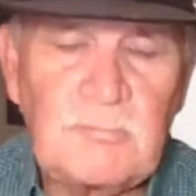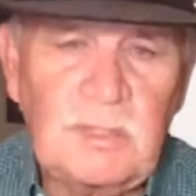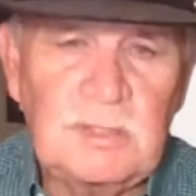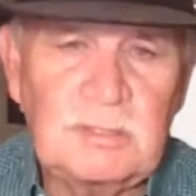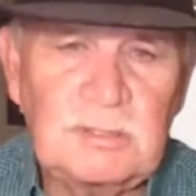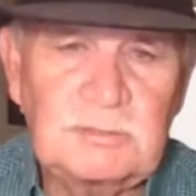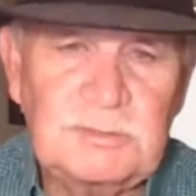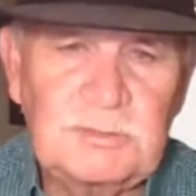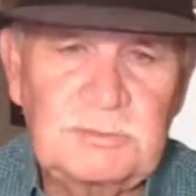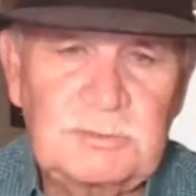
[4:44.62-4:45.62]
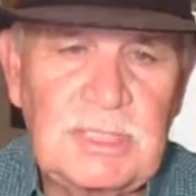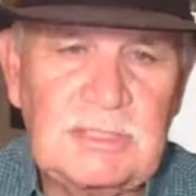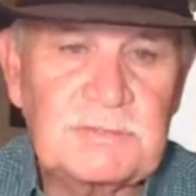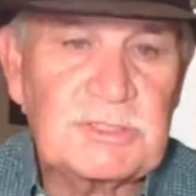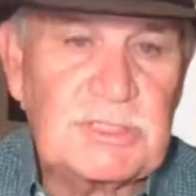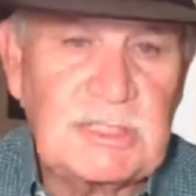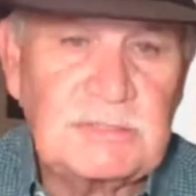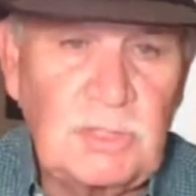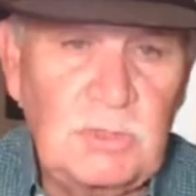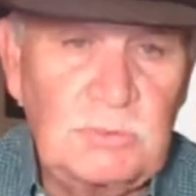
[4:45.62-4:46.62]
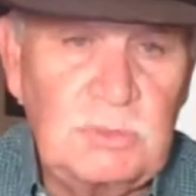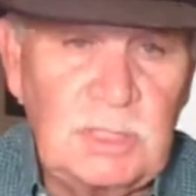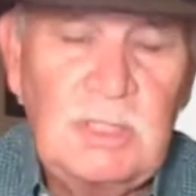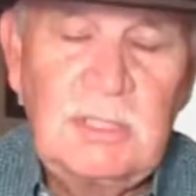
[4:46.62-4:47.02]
to kind of stay tuned.